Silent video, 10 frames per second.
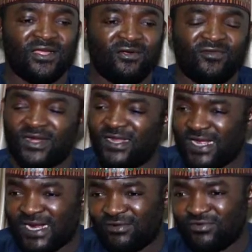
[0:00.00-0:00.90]
hovering
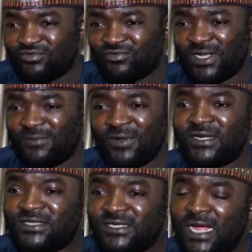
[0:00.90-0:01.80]
around to be
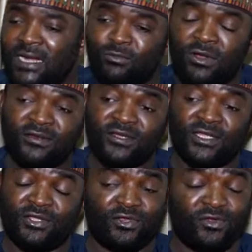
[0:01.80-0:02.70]
appointed. And one
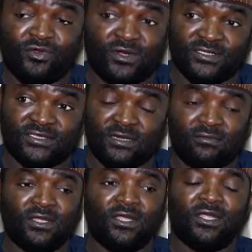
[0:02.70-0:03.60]
thing again, you need to understand,
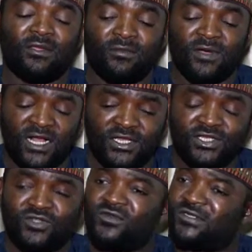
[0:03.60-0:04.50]
Buhari
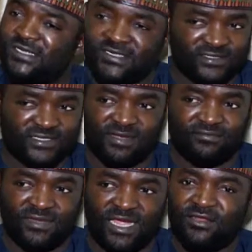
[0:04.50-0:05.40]
need to take his time.
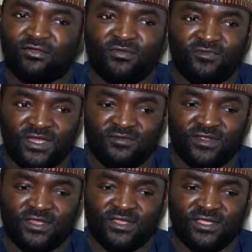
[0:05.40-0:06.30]
I need to be very,
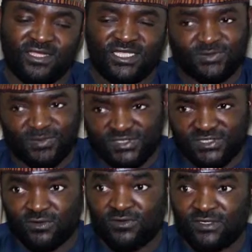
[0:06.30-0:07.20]
very
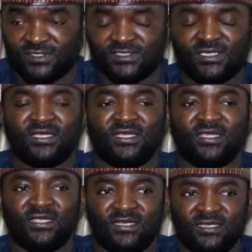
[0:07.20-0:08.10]
explicit on this.
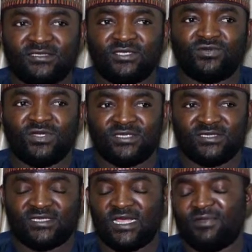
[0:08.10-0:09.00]
He needs to take
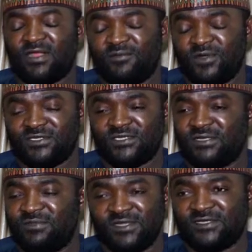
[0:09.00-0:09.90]
his time in appointing
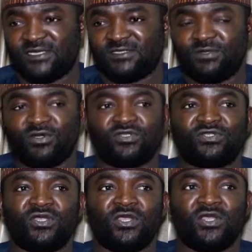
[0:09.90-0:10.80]
the ministers, because